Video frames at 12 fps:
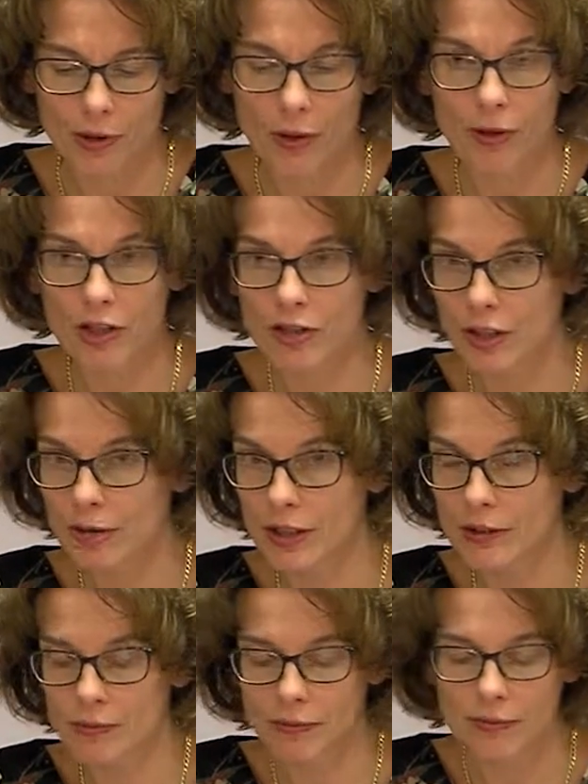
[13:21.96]
All my
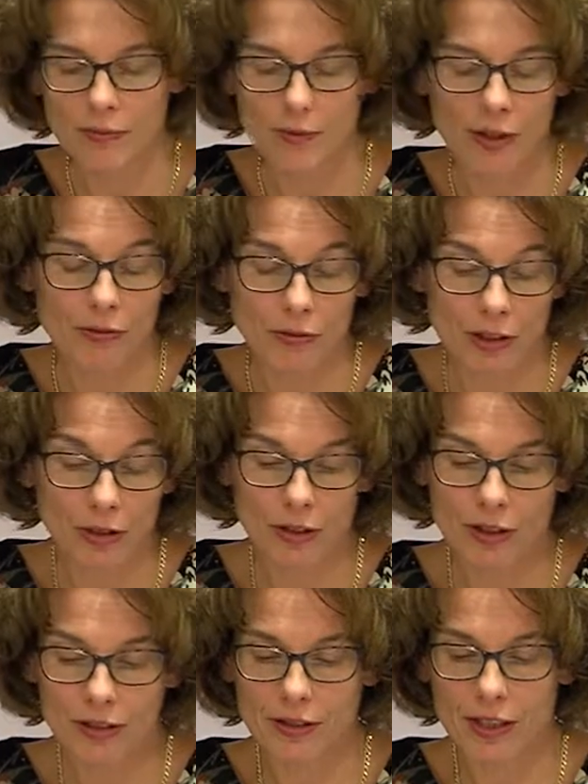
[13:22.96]
children, my 3
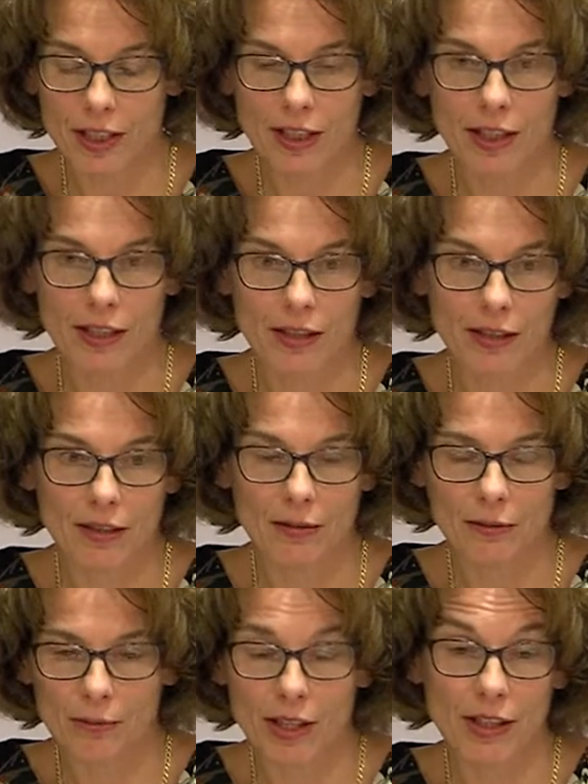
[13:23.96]
daughters, they
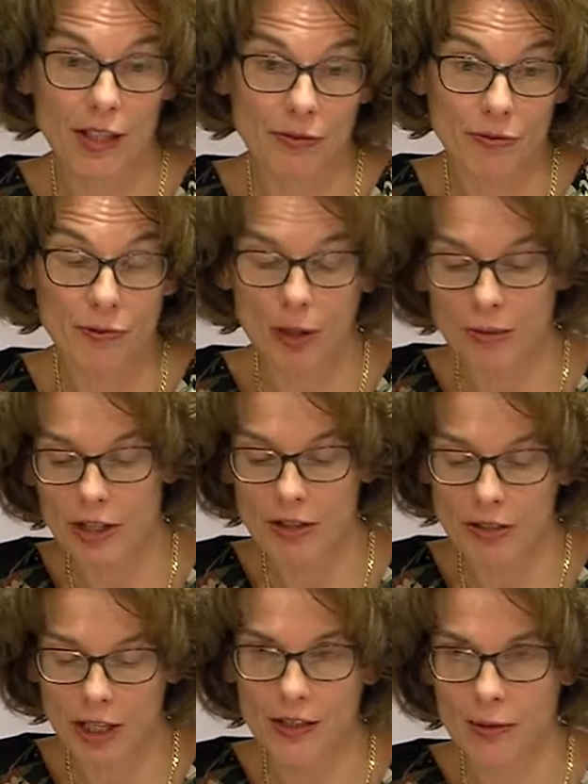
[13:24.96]
have double
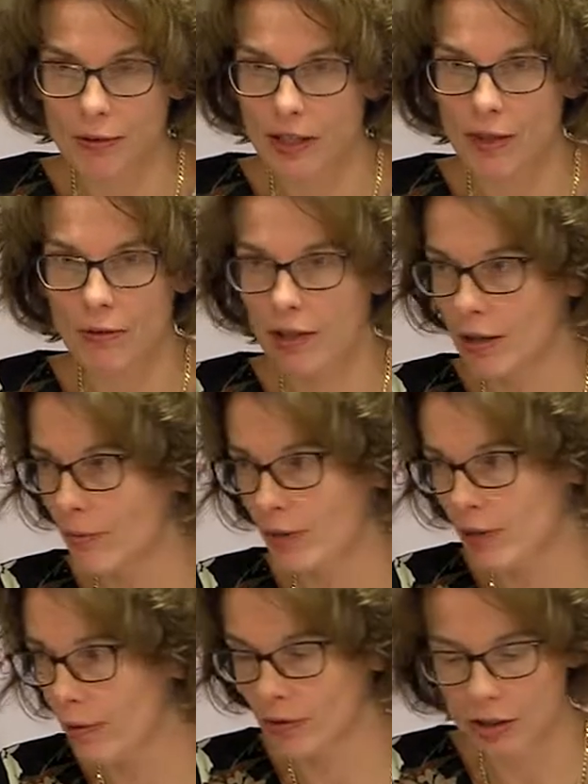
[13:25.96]
nationality, but they will all
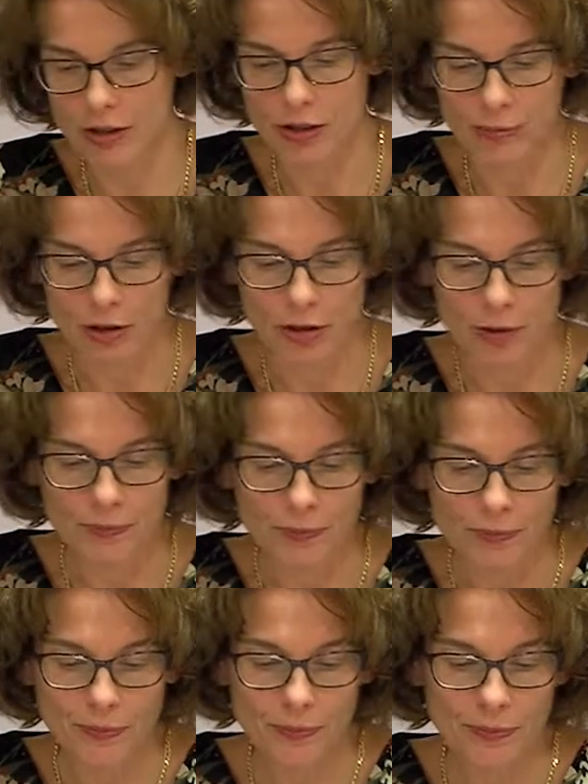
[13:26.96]
become Dutch, I'm sure.
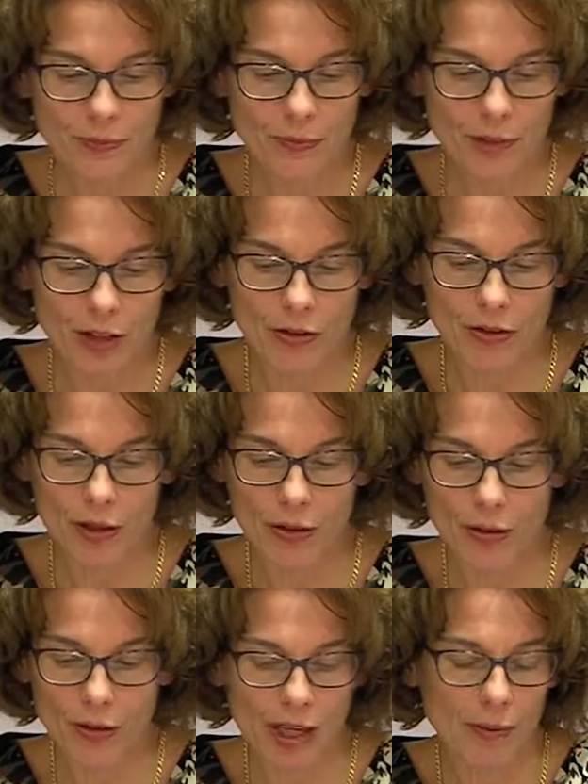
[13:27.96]

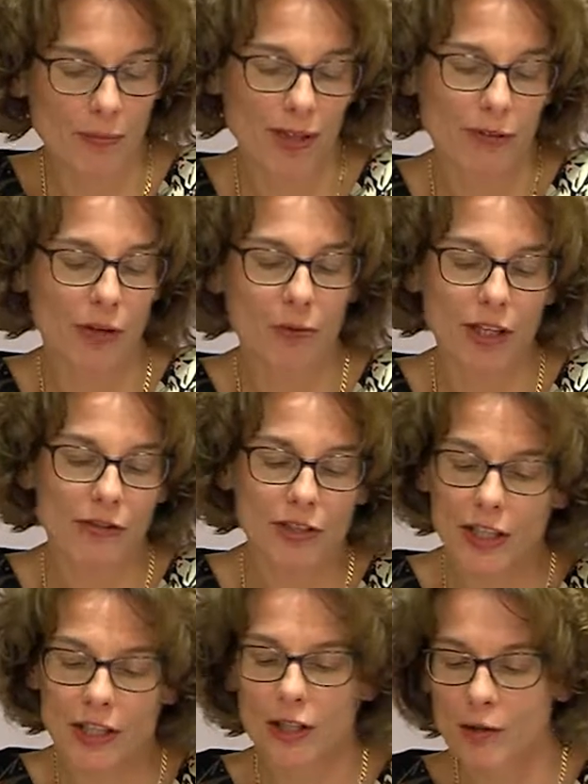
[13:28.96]
So if I would have
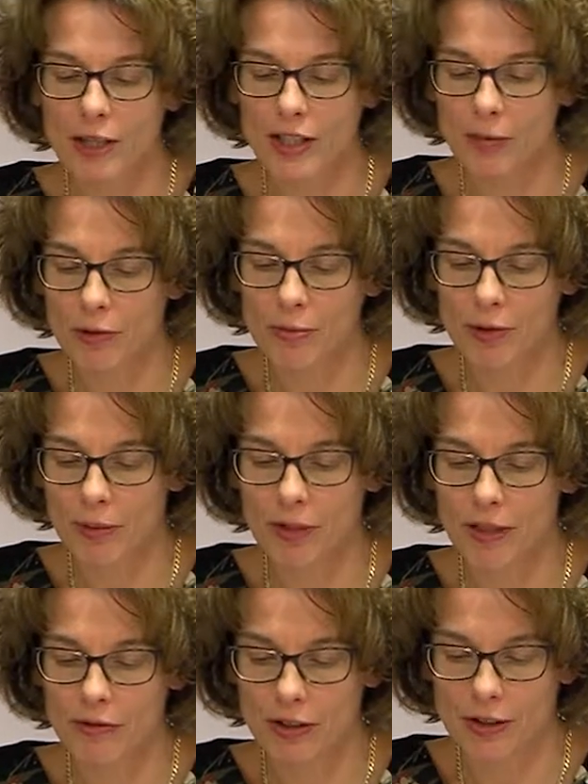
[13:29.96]
stayed in the US, I would probably
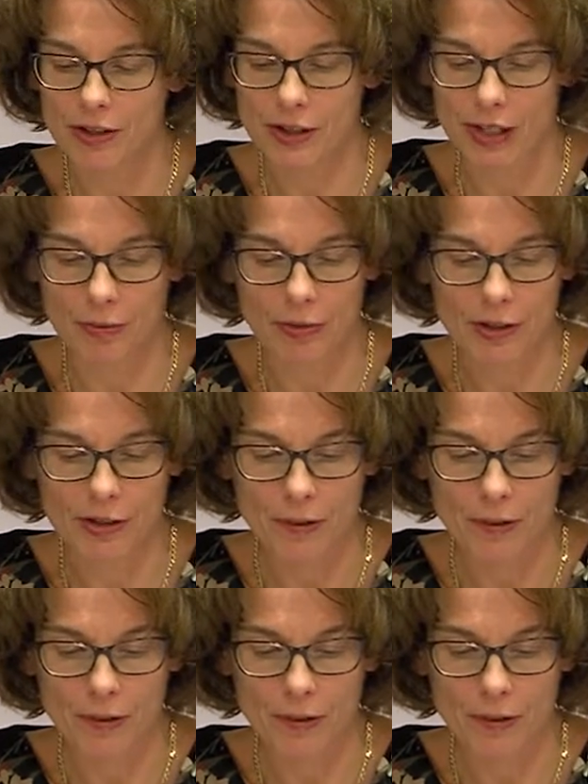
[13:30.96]
have done the same.